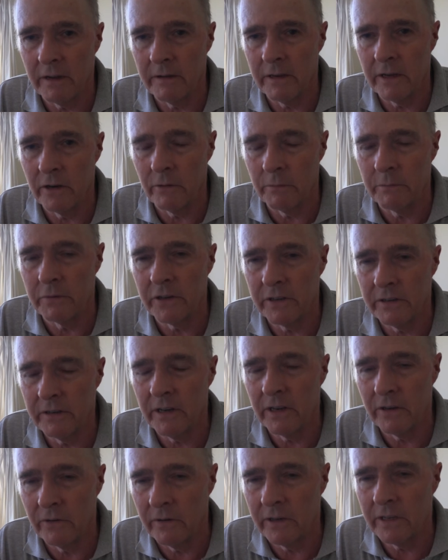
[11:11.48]

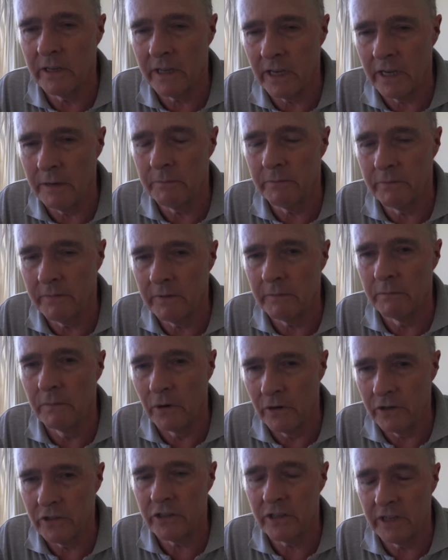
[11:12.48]
it'll keep
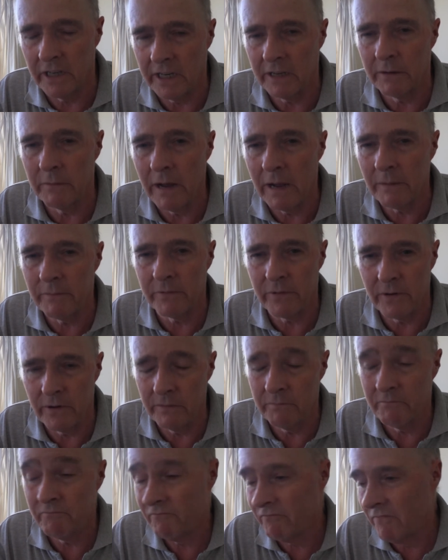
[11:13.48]
moistening them up
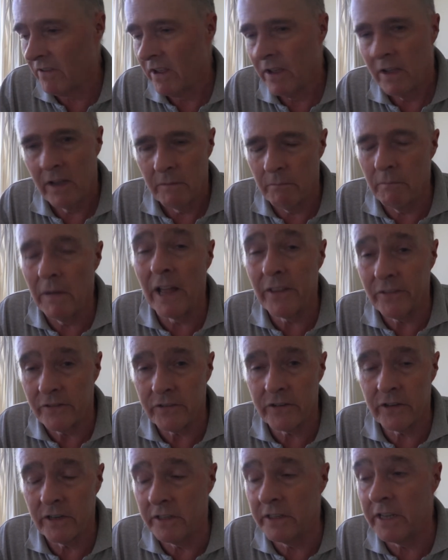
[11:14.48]
for
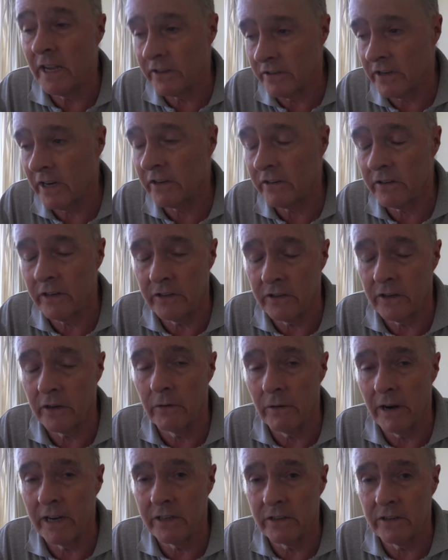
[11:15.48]
months. It does. It's a
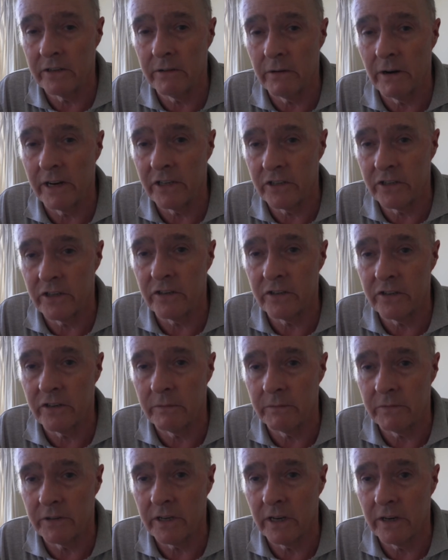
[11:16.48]
great
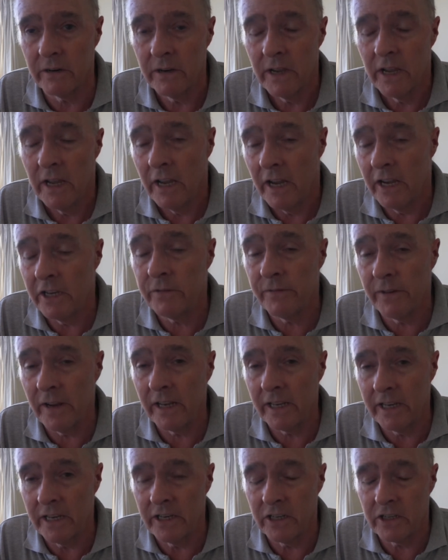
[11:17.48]
system. So it's
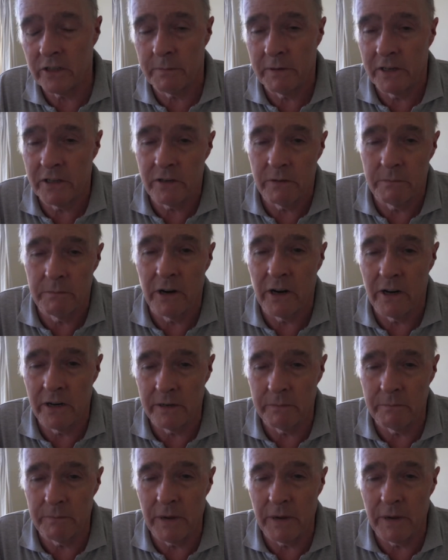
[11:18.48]
fairly inexpensive. You buy it at